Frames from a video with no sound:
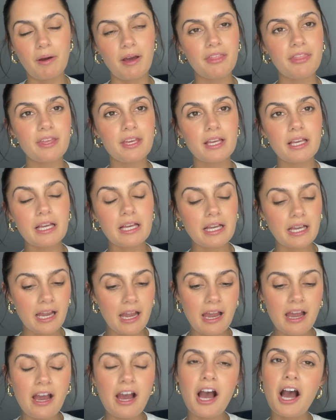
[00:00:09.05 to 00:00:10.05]
I think
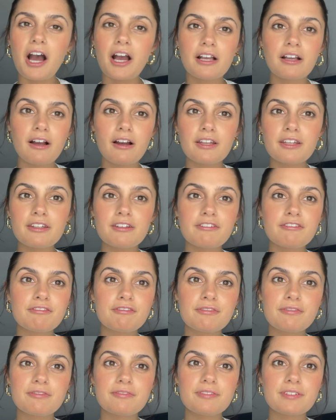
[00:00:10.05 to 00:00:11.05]
I kind
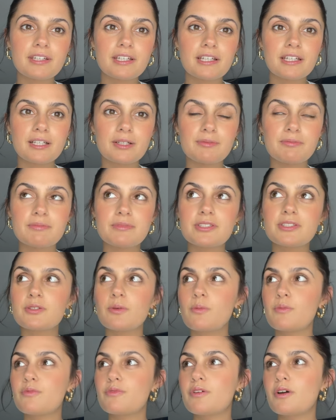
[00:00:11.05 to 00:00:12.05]
of
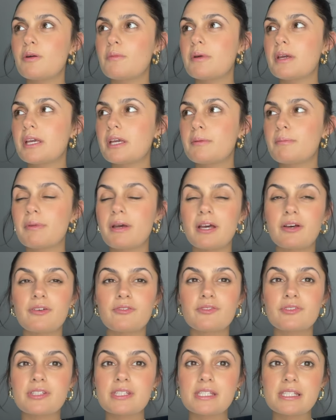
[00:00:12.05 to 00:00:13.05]
stopped filming about
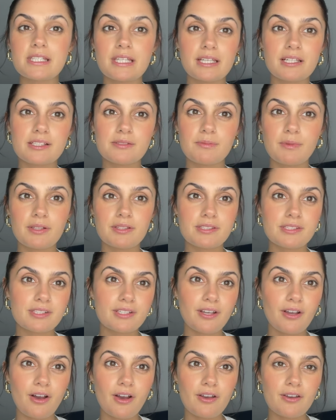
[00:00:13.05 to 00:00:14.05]
6 months
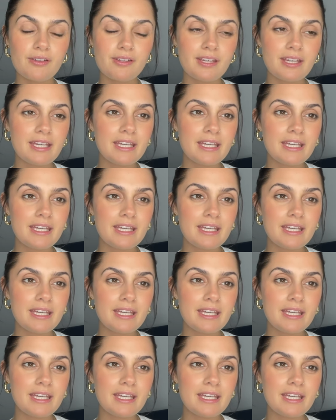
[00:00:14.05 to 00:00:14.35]
ago,